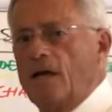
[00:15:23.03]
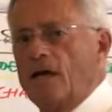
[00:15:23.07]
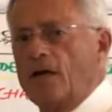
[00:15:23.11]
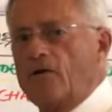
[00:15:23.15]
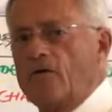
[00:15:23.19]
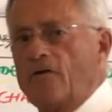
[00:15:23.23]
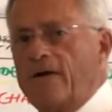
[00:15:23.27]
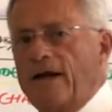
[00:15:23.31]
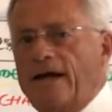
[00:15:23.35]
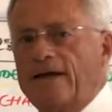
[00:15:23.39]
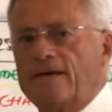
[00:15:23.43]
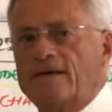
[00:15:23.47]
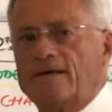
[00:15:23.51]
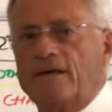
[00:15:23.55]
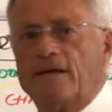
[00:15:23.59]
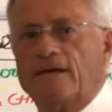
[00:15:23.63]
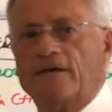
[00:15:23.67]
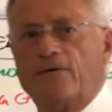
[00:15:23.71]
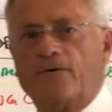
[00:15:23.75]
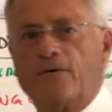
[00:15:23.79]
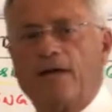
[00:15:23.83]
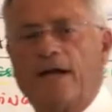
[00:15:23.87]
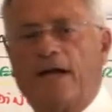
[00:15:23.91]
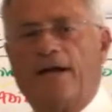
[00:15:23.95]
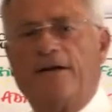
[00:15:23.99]

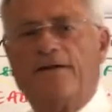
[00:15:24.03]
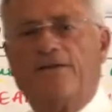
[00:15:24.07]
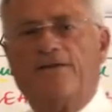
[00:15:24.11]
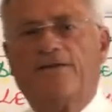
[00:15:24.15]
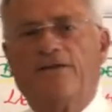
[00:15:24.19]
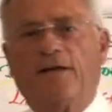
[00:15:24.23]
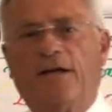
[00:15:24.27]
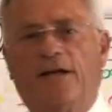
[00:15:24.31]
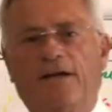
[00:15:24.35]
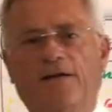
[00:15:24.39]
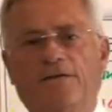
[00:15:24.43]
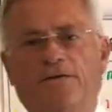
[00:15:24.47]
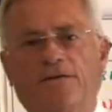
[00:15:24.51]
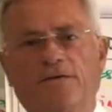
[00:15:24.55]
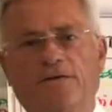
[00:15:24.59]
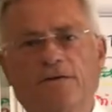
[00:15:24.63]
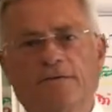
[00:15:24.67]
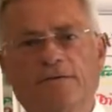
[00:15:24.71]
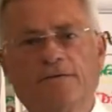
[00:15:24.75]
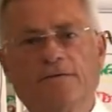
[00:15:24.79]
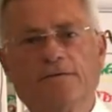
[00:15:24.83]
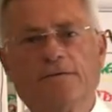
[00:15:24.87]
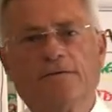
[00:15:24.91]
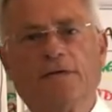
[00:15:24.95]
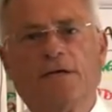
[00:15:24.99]
Chrysler United States,
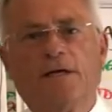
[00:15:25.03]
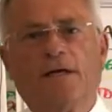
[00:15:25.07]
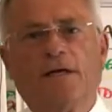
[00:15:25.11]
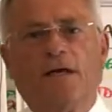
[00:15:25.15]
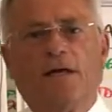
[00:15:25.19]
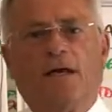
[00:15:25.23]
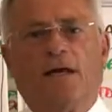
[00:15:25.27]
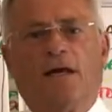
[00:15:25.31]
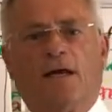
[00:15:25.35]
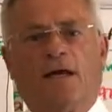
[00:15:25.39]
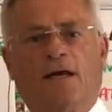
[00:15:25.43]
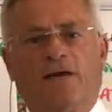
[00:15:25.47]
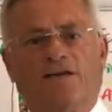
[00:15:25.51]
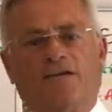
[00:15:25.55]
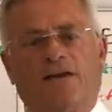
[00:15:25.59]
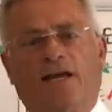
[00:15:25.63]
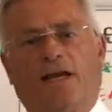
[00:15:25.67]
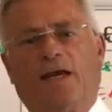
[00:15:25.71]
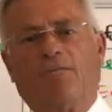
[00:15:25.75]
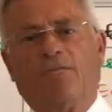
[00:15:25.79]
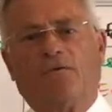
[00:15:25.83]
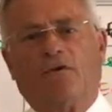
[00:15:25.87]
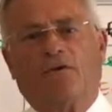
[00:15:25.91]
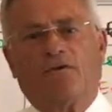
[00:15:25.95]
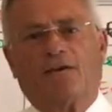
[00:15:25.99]
his
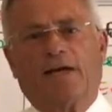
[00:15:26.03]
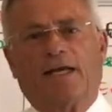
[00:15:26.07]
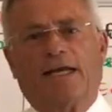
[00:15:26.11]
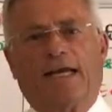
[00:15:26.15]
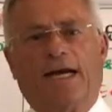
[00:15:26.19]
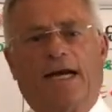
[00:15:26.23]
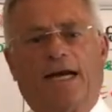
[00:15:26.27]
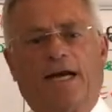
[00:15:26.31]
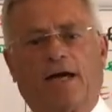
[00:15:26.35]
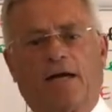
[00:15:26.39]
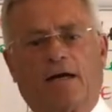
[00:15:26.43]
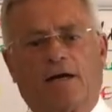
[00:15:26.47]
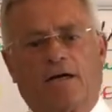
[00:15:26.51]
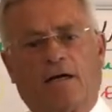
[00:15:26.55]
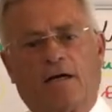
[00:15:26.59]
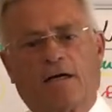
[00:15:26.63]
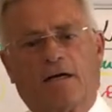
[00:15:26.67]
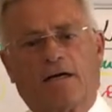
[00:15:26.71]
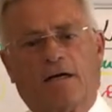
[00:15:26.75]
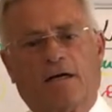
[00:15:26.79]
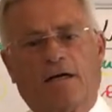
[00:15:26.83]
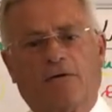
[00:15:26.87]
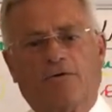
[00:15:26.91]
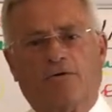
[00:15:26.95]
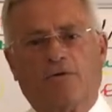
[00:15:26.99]
name was Lee
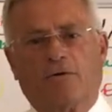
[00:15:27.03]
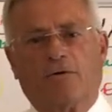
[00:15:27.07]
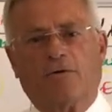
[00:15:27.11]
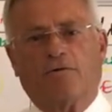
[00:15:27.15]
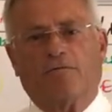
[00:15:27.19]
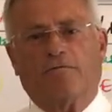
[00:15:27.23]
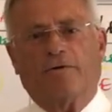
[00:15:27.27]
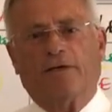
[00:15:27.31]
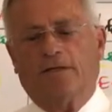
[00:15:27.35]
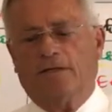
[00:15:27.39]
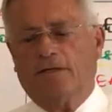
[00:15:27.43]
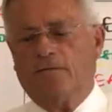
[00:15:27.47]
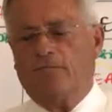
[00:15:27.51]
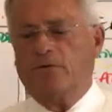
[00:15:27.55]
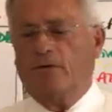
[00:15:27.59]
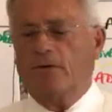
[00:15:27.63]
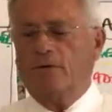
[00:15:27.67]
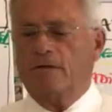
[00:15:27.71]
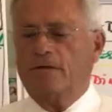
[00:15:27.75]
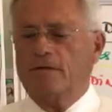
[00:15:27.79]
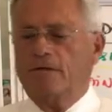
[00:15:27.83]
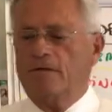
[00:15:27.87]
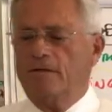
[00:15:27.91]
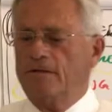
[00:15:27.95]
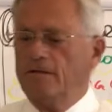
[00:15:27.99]
Iacocca, you can read the
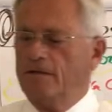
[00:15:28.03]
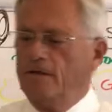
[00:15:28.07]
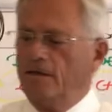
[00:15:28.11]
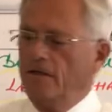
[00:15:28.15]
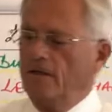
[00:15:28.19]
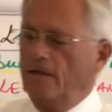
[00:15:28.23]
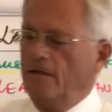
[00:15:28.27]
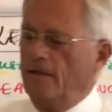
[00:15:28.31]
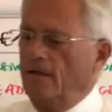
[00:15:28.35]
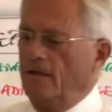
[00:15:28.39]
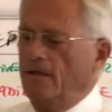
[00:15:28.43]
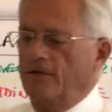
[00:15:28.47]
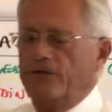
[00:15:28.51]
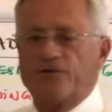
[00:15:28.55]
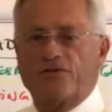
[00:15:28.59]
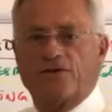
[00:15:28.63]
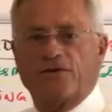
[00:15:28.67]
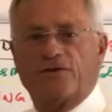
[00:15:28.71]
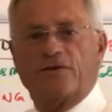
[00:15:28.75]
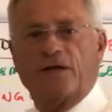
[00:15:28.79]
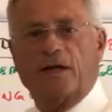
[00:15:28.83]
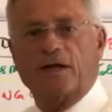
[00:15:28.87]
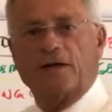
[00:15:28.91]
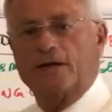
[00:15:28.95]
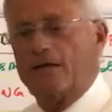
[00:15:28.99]
book,
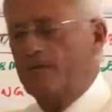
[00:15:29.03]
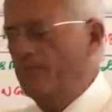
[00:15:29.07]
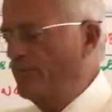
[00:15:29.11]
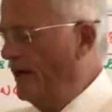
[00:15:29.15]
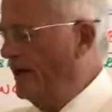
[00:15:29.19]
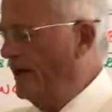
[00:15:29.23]
600